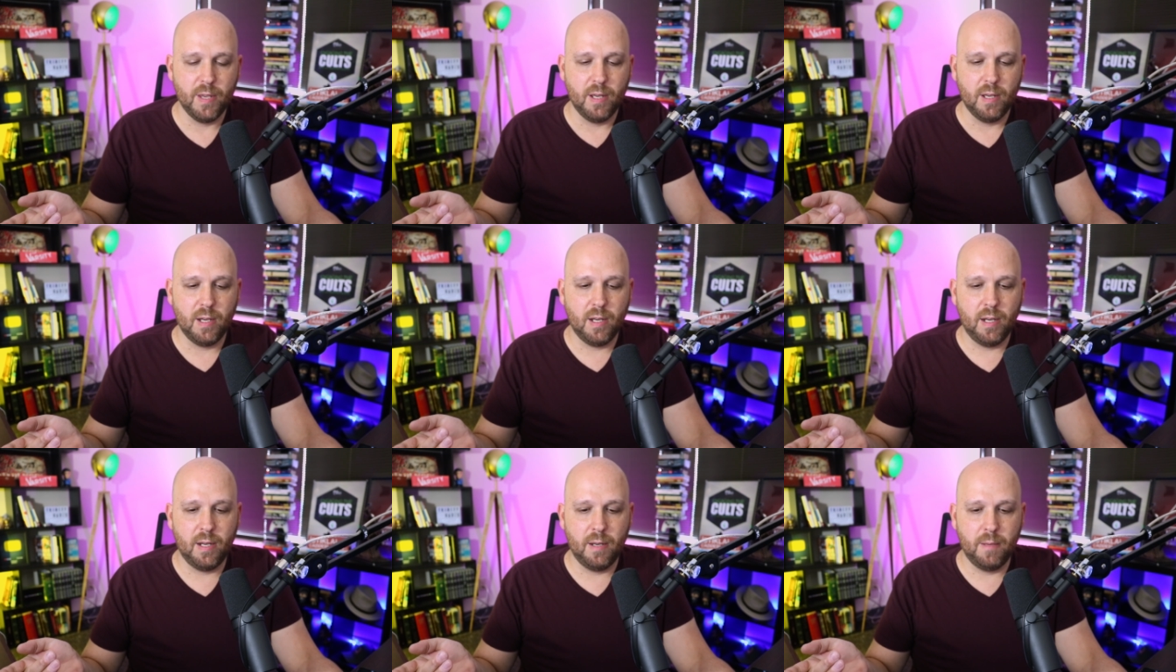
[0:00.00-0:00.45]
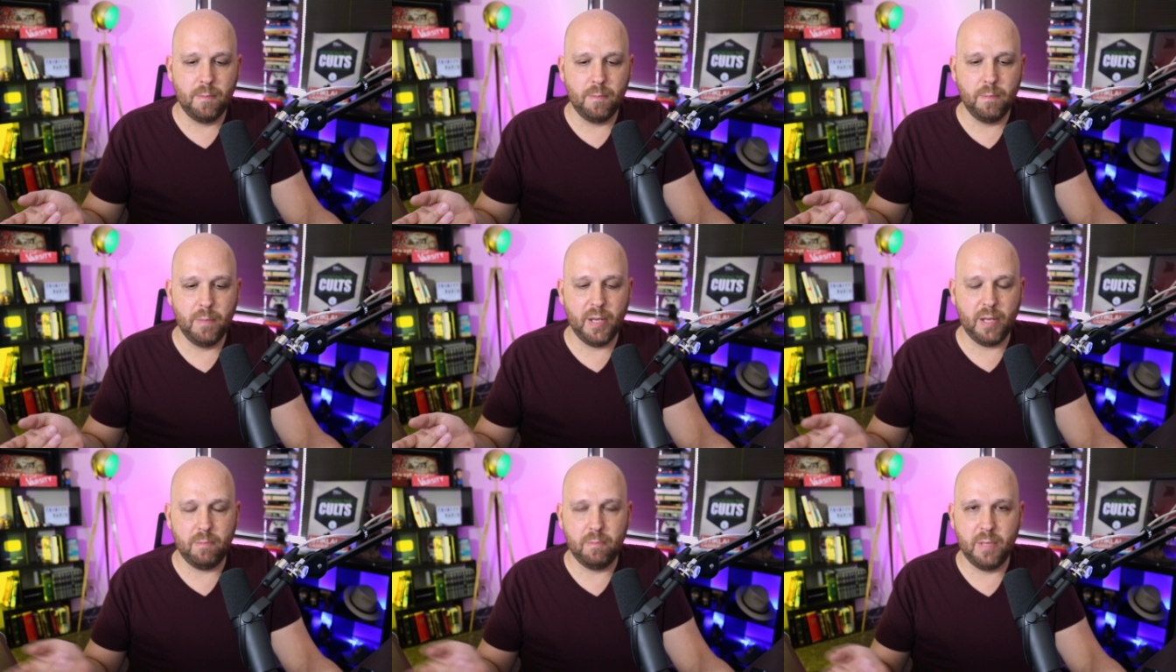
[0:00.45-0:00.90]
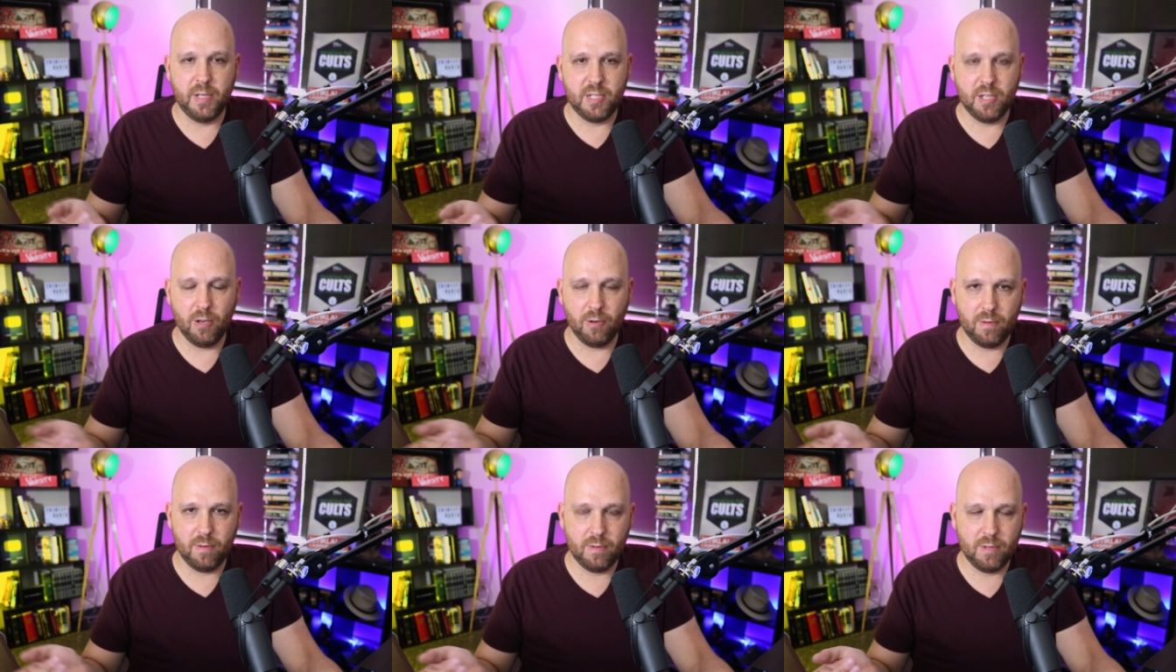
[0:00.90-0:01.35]
But
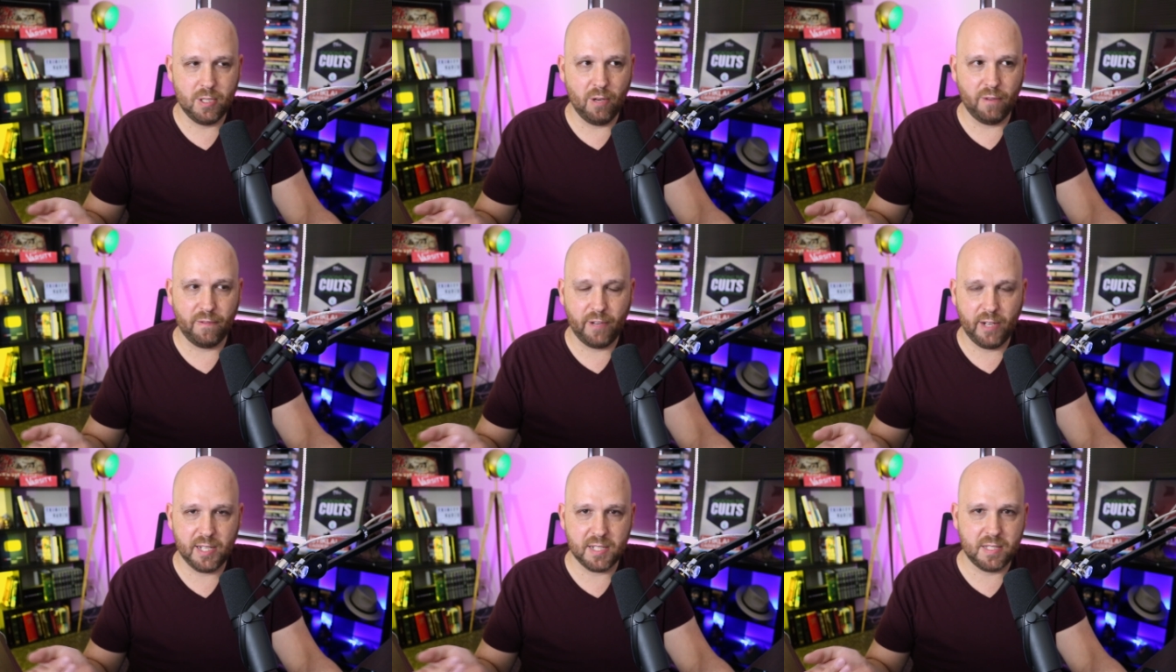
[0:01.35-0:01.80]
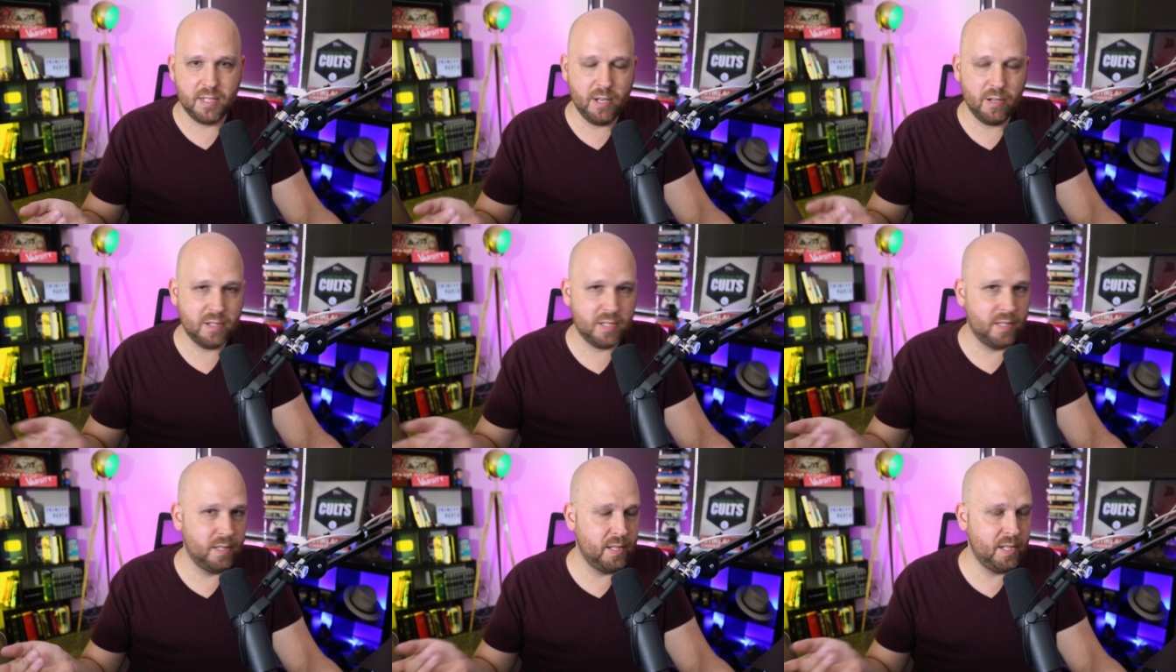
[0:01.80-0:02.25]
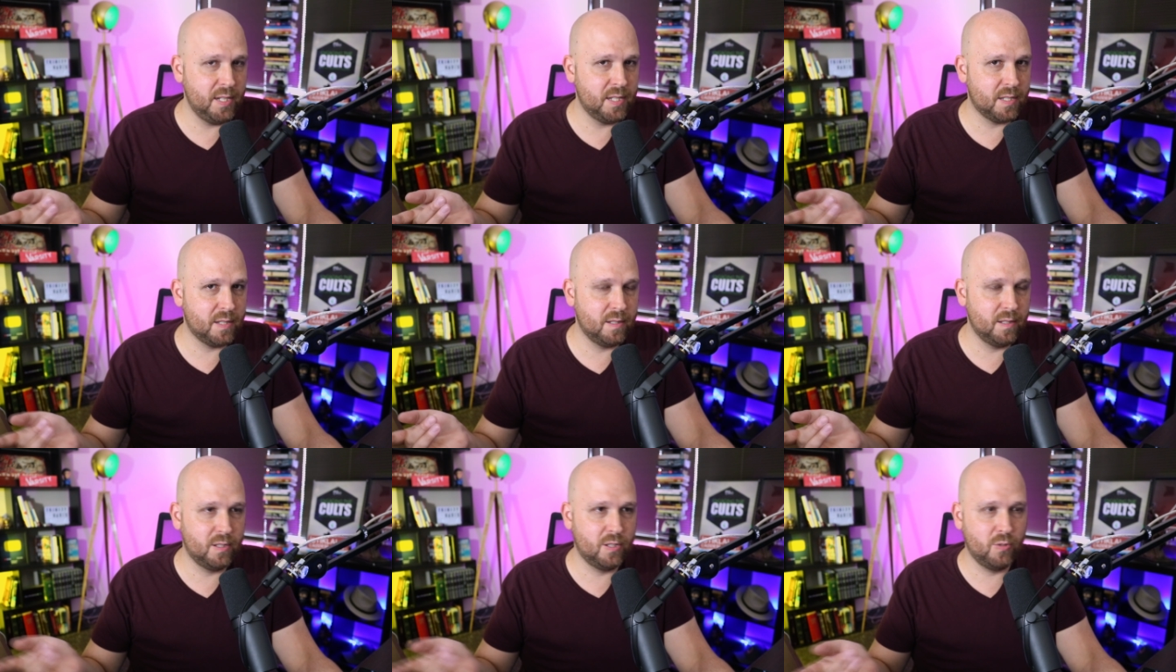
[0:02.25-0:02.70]
don't forget to notice that
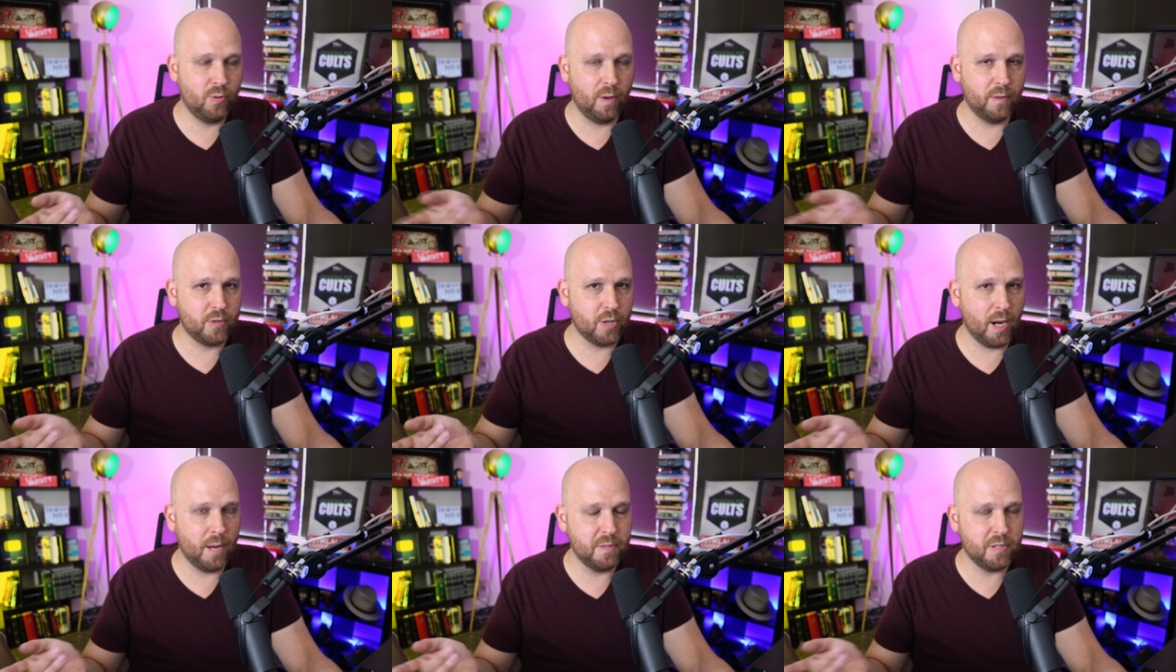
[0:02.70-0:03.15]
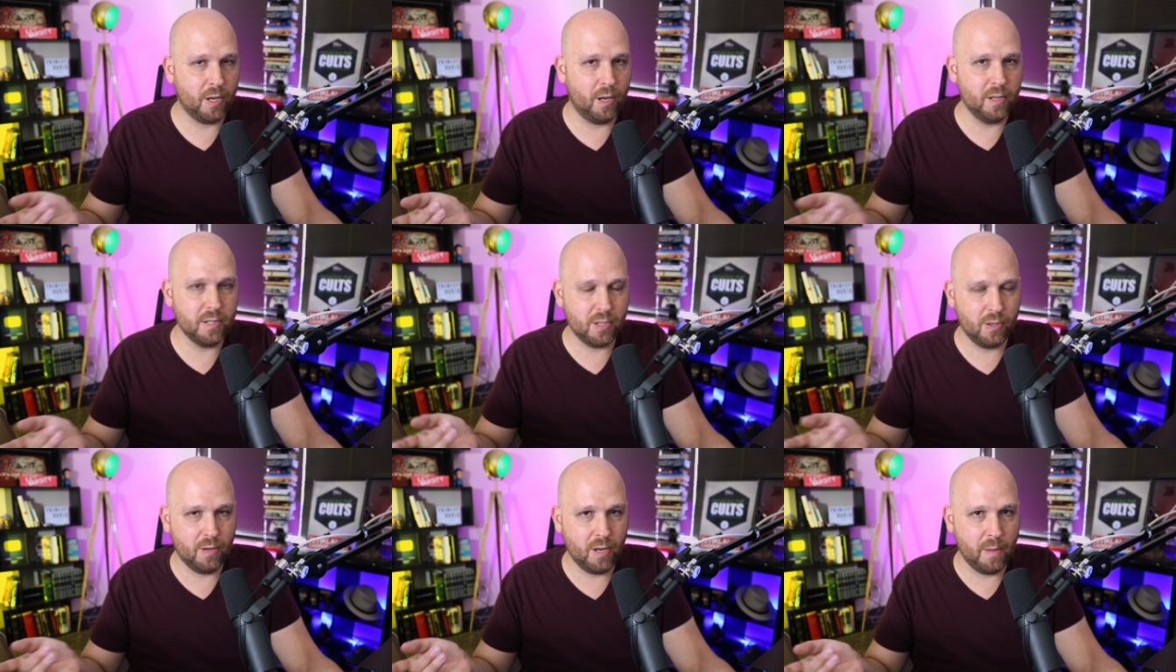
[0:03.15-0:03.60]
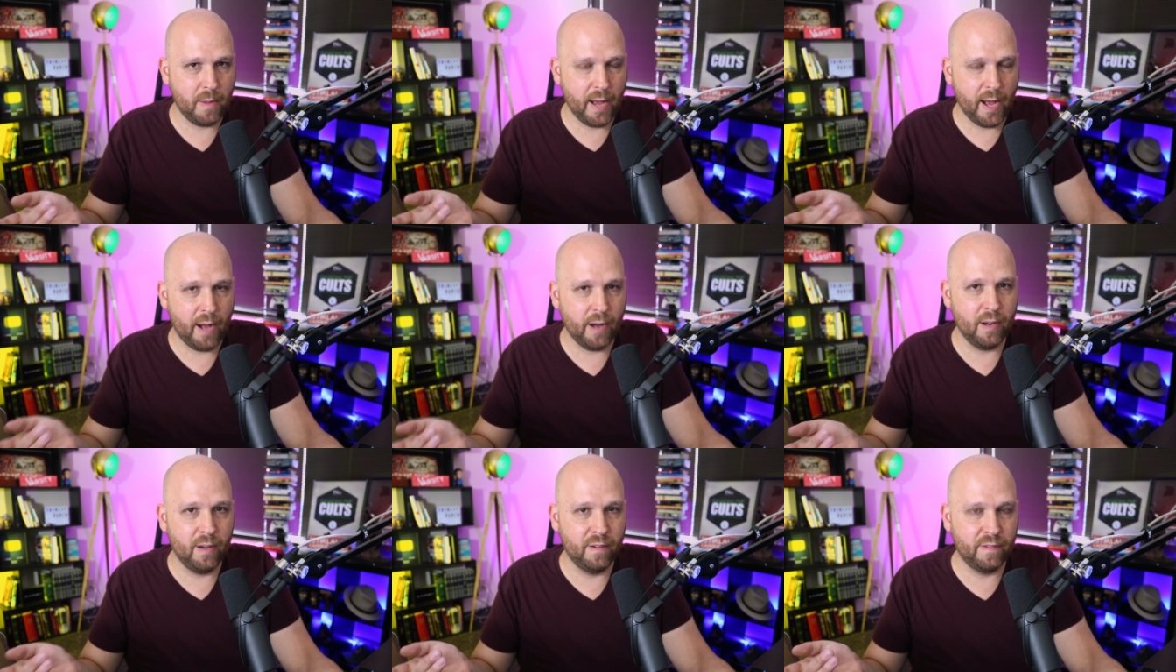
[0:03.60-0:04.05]
these 12 tribes also come
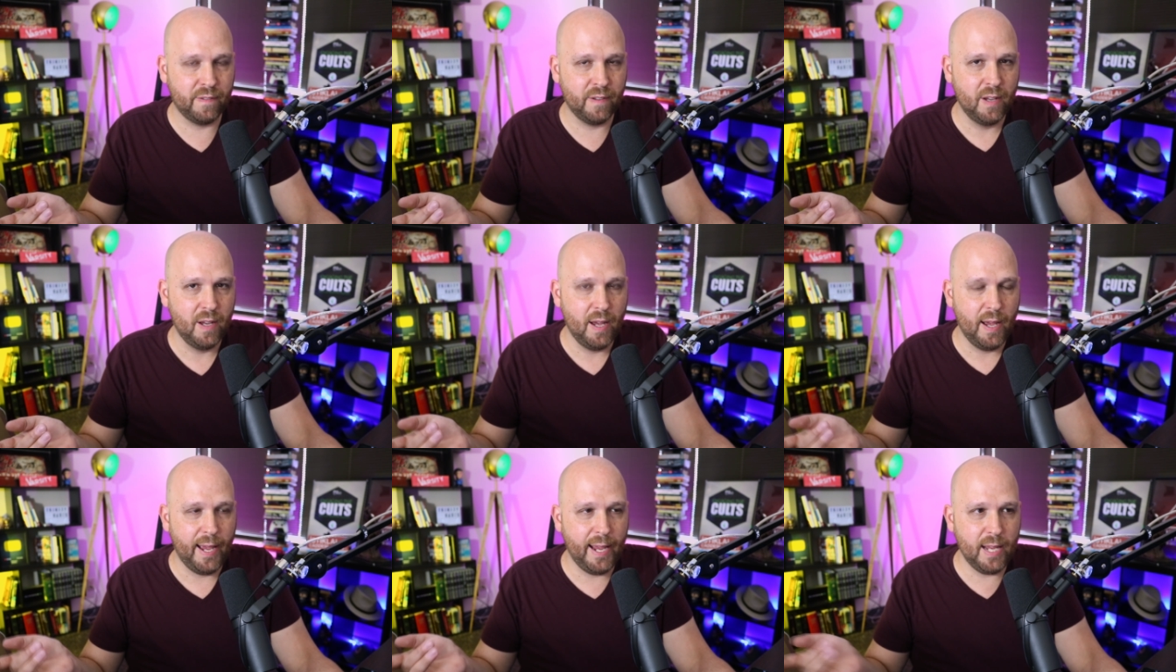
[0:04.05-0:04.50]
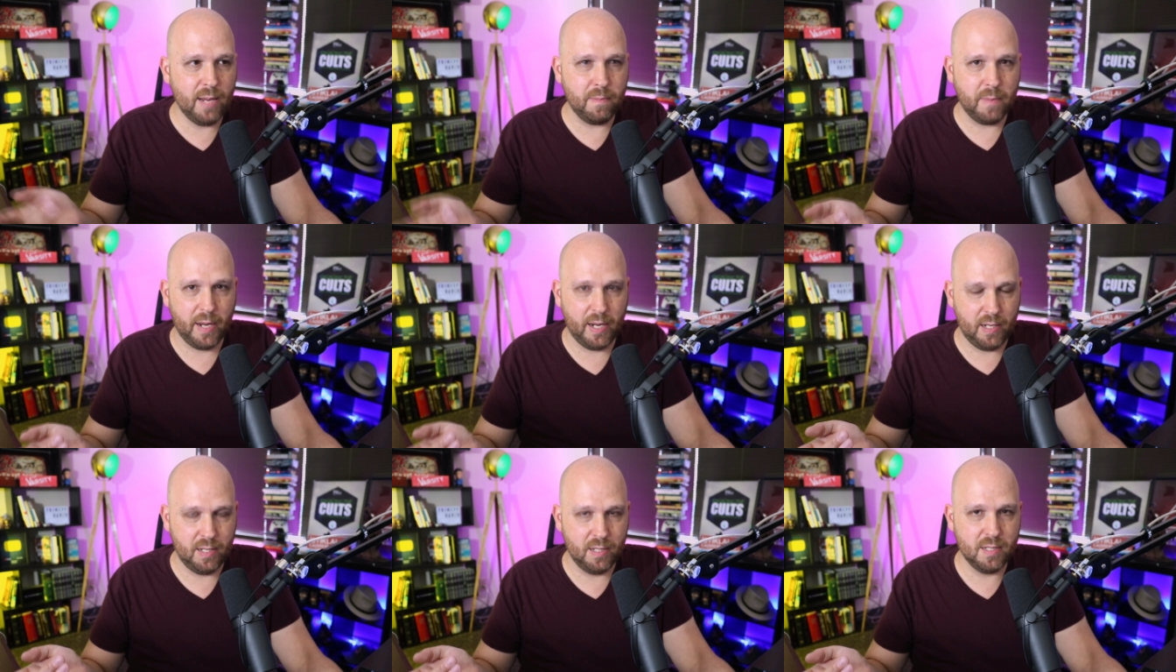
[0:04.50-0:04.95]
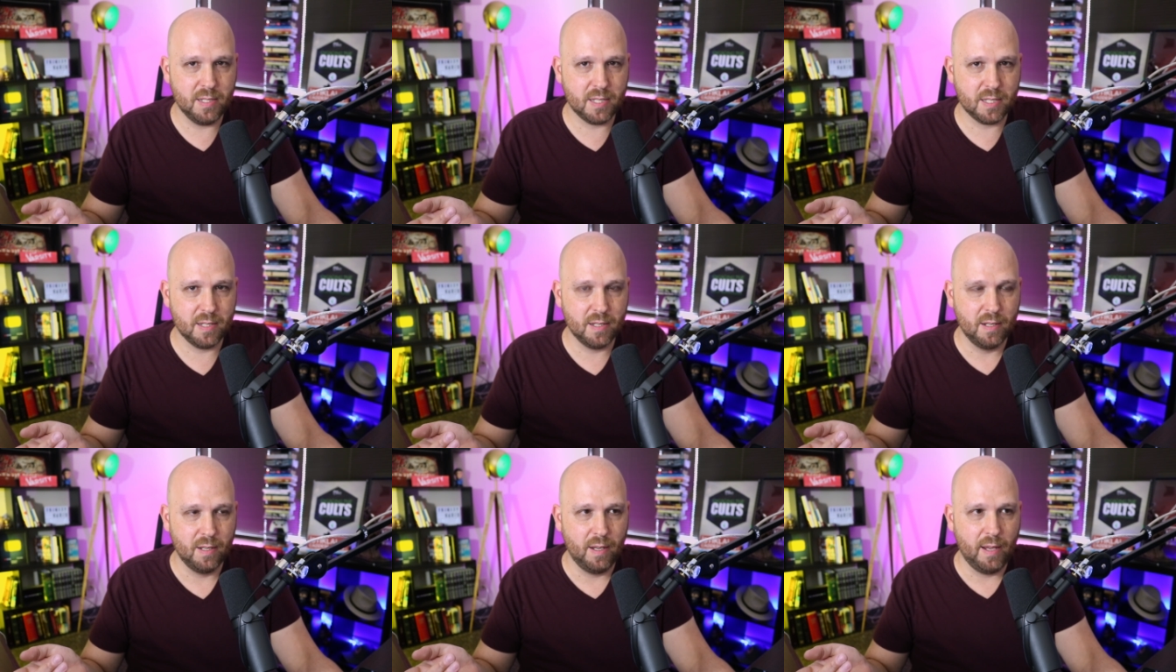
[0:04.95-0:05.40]
out of handmaidens.